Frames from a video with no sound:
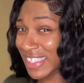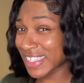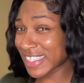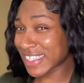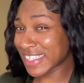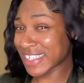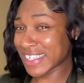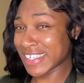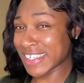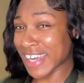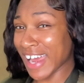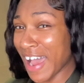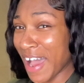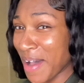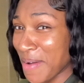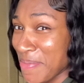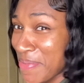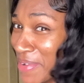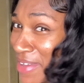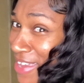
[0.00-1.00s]

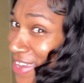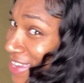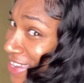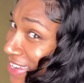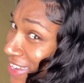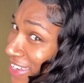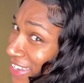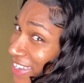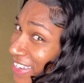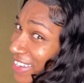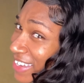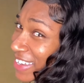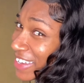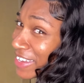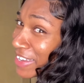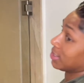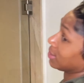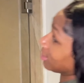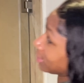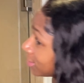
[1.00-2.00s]
Stop
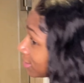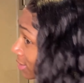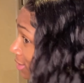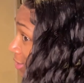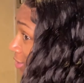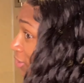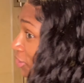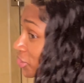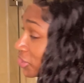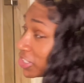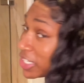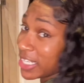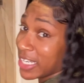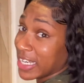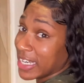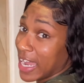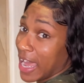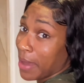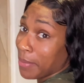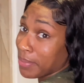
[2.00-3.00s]
it. She
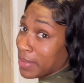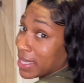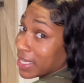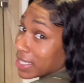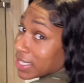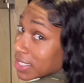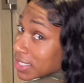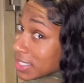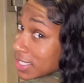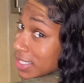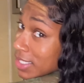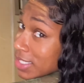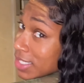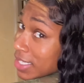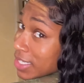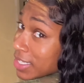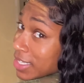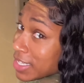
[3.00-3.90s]
did not miss.